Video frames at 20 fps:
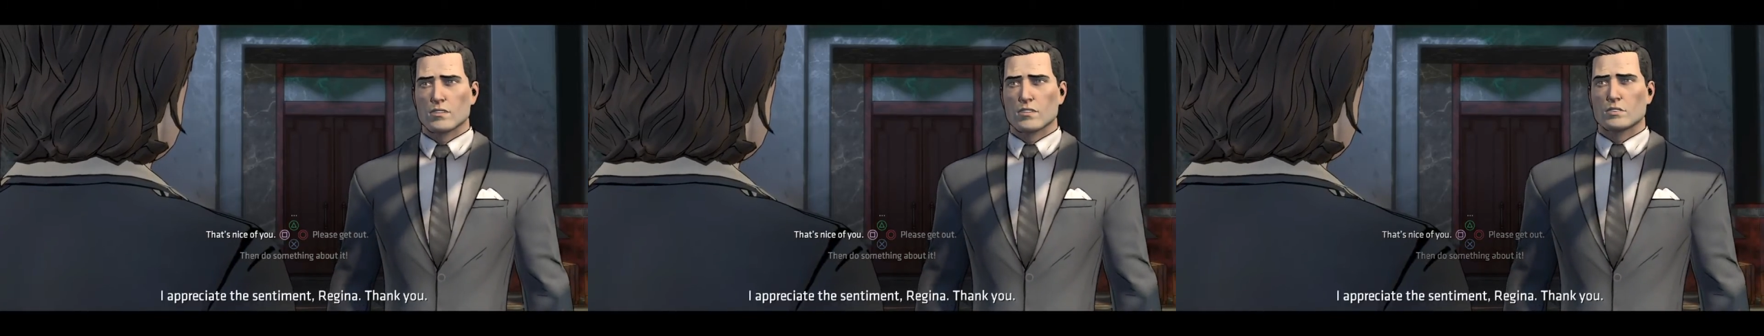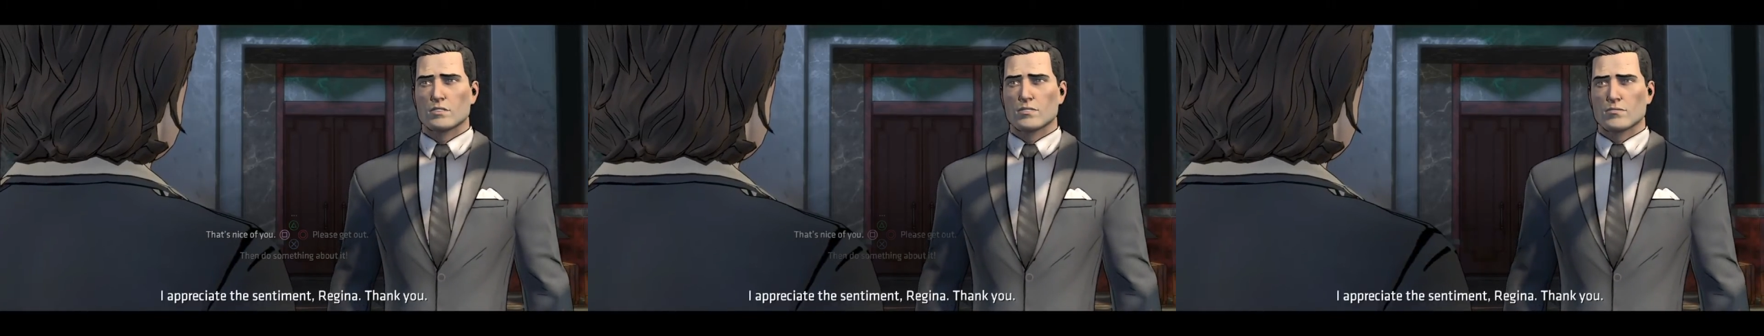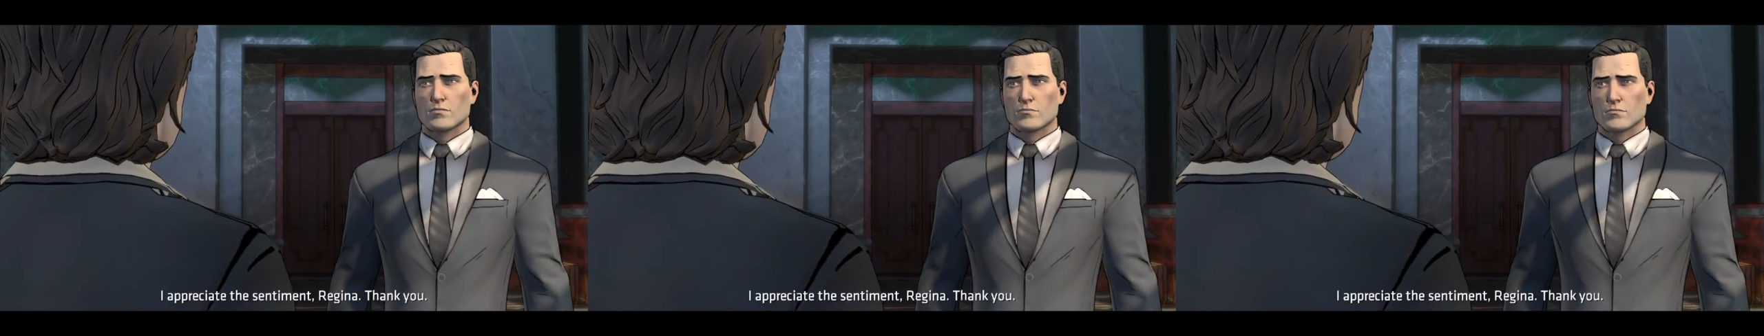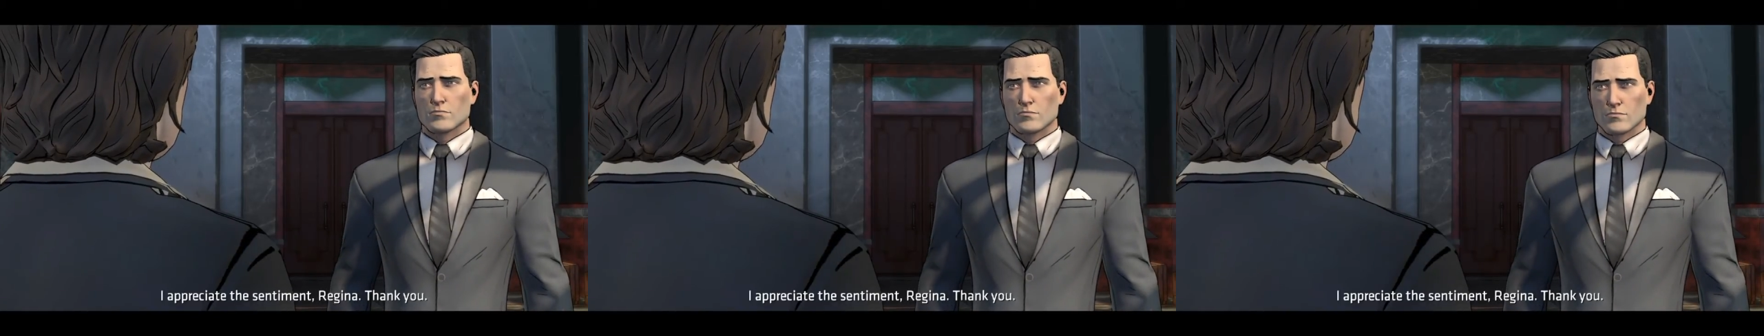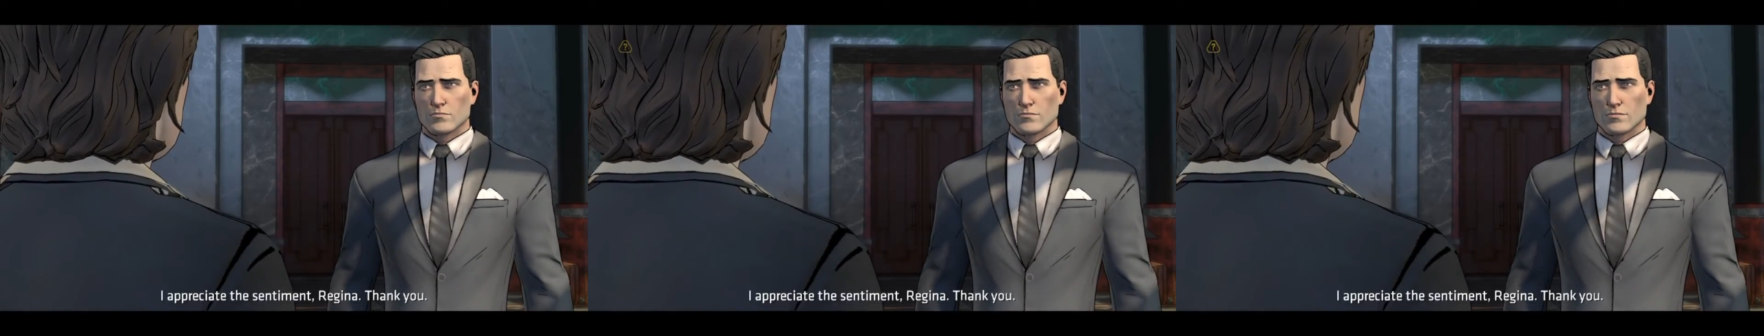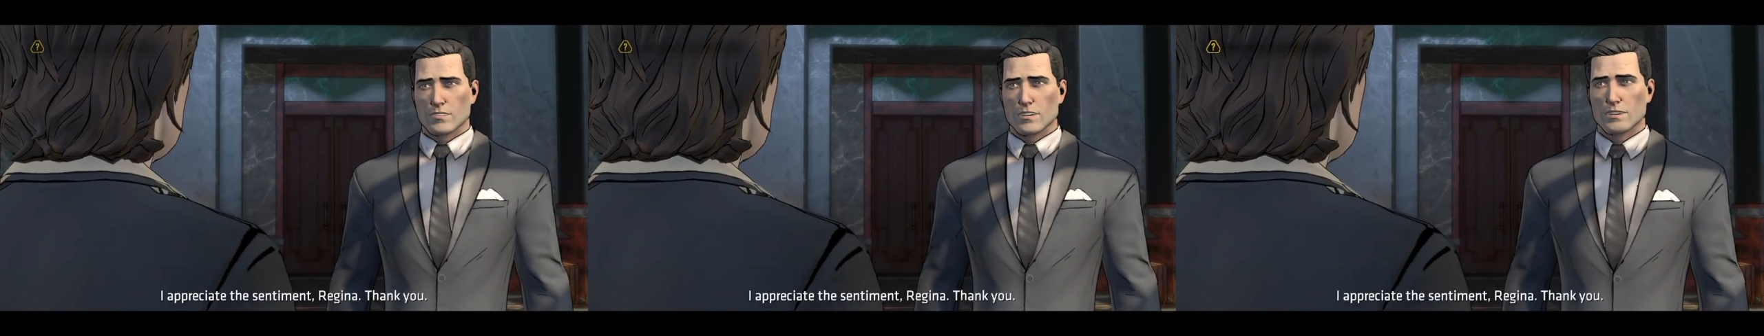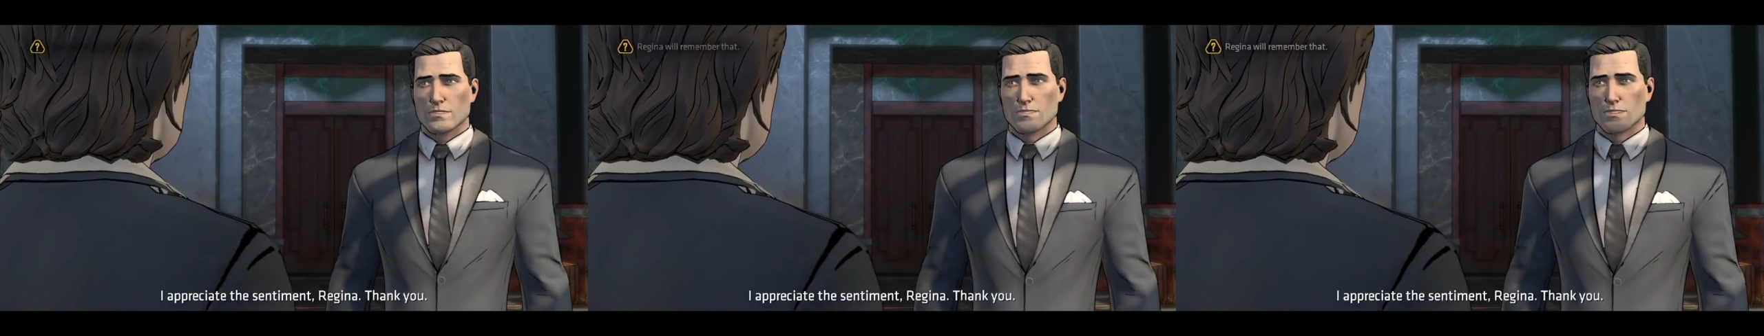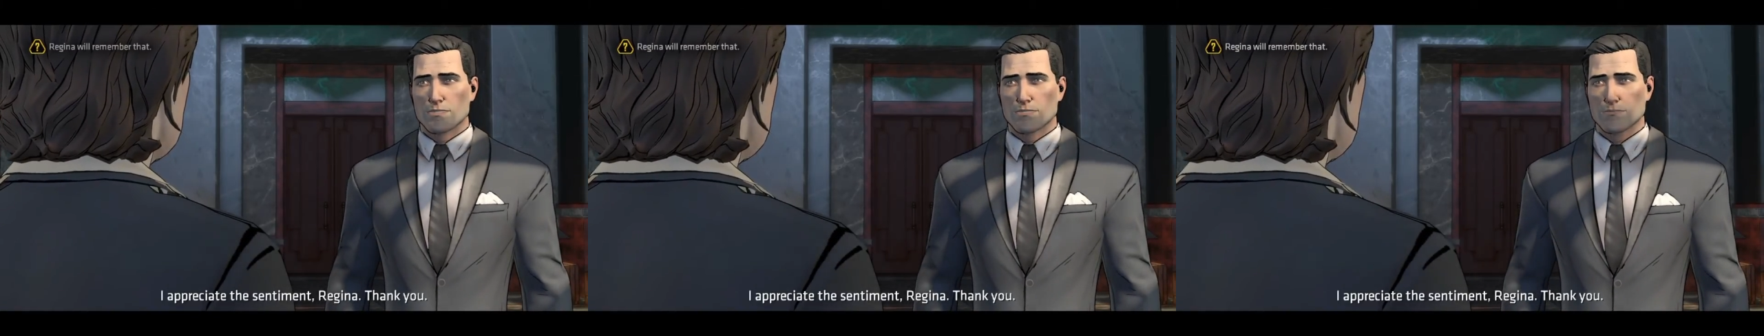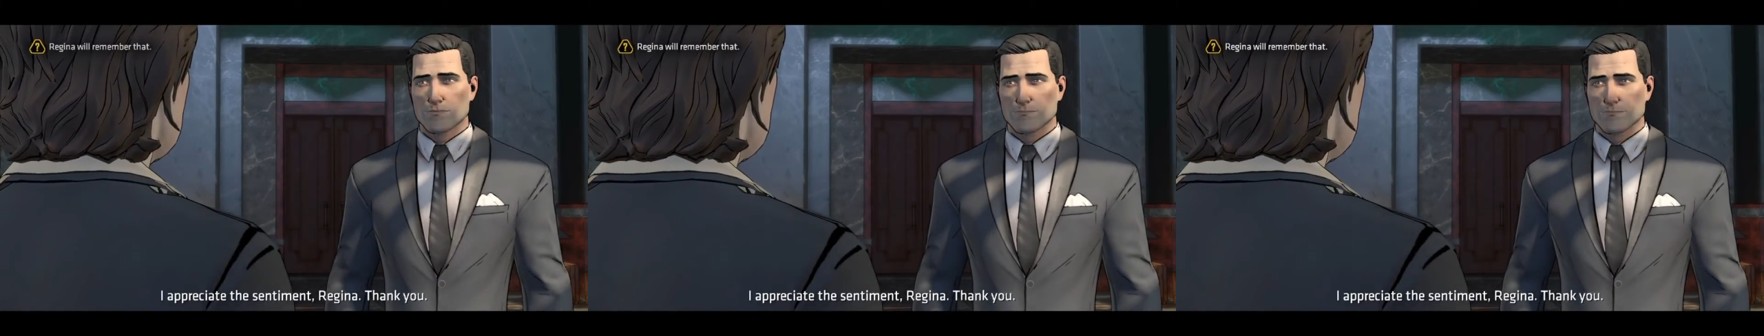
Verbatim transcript: Regina. Thank you.